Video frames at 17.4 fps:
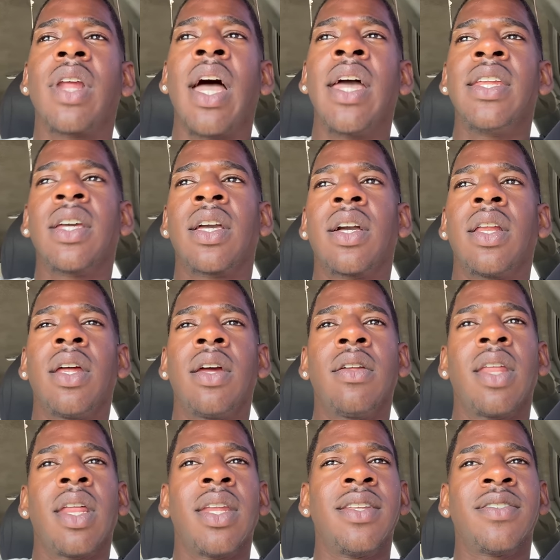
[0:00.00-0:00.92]
I
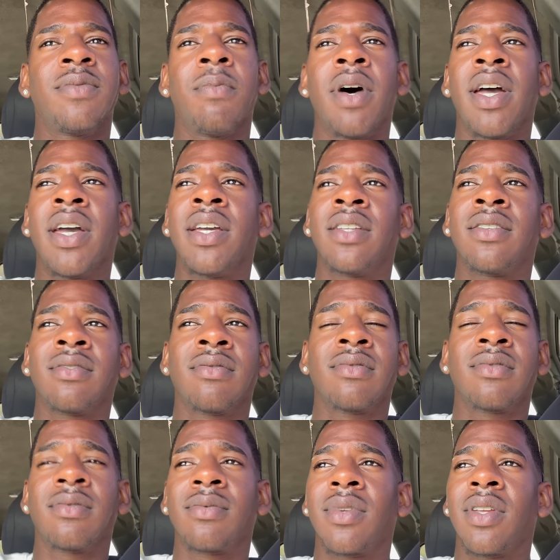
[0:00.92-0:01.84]
declare that it's
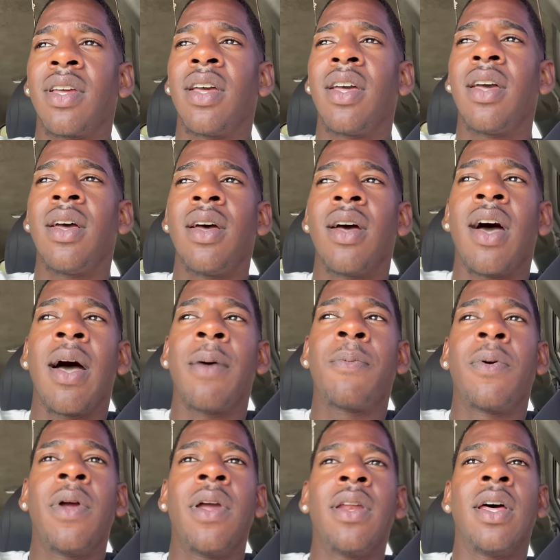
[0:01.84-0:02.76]
mine.
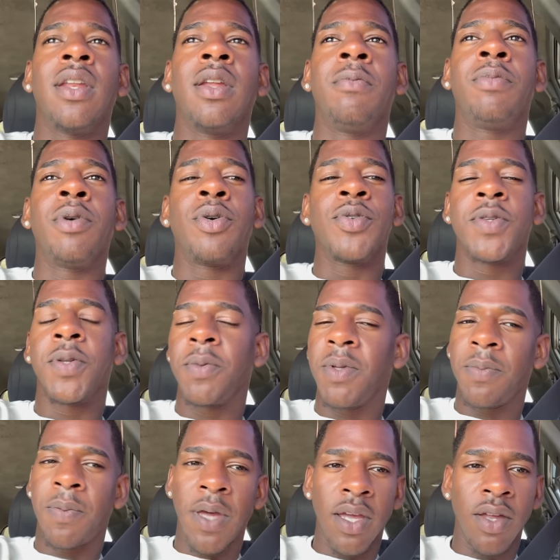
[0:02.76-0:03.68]
I pray that the bills will
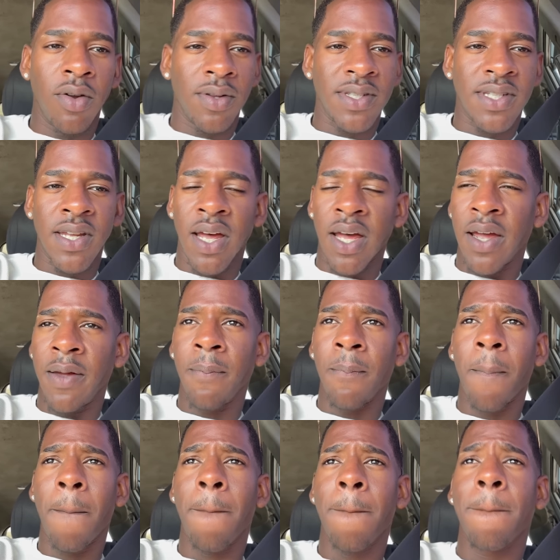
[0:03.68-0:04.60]
be paid on
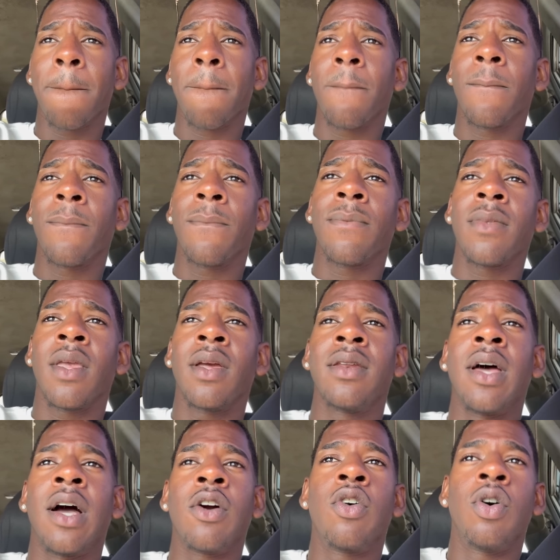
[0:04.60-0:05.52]
time.
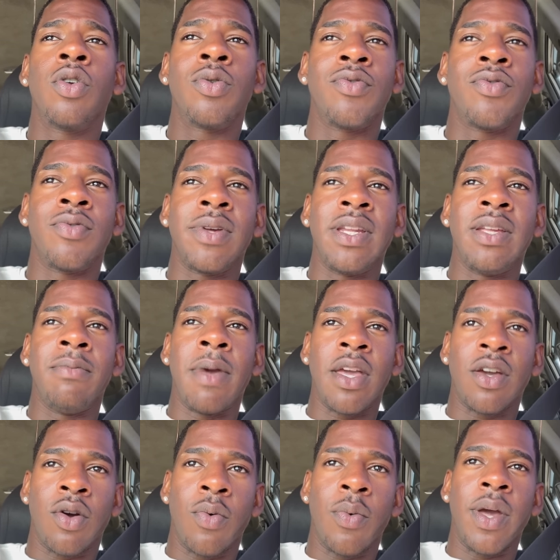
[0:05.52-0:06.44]
That God will really
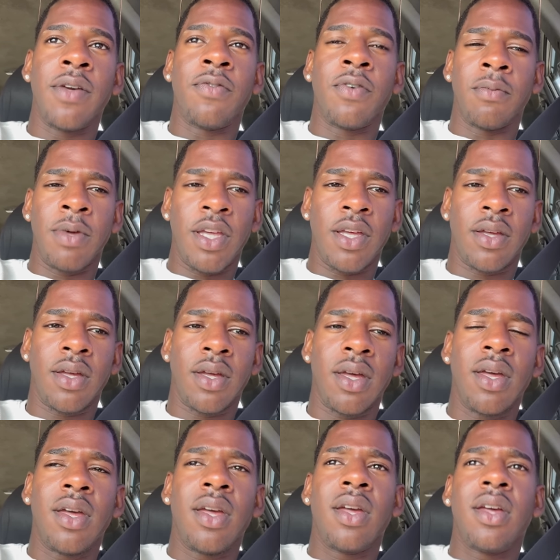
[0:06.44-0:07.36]
make a way for
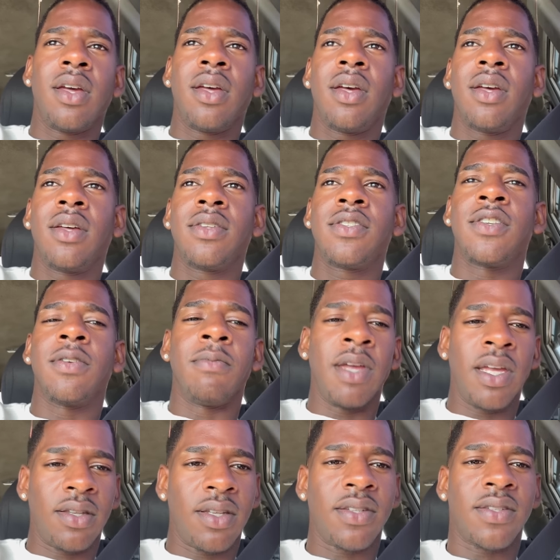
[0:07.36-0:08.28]
me to
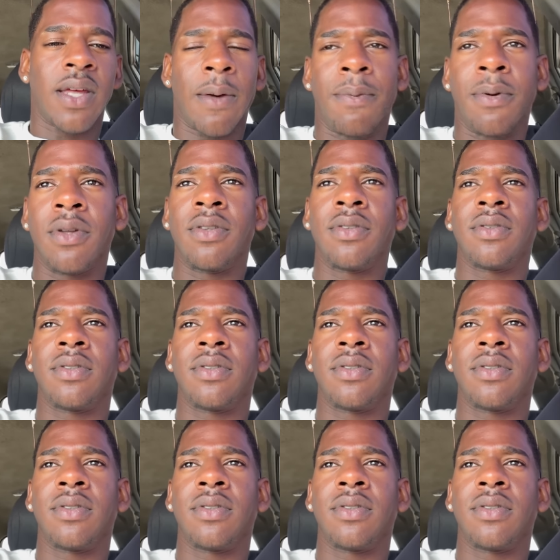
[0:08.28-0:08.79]
make this happen.